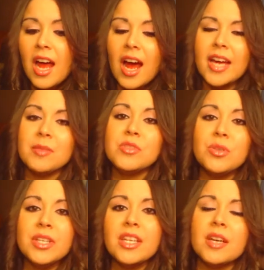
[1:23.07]
I am
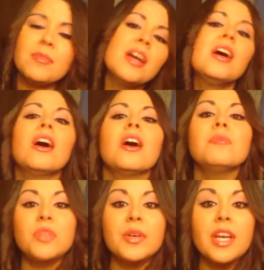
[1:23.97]
doing them I'm
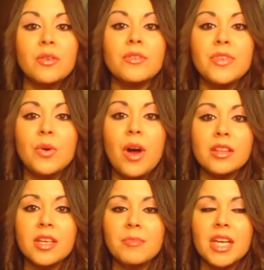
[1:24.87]
doing a review on
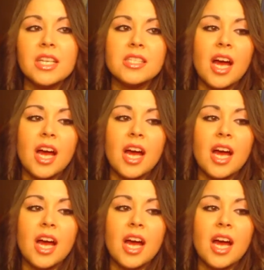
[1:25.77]
them because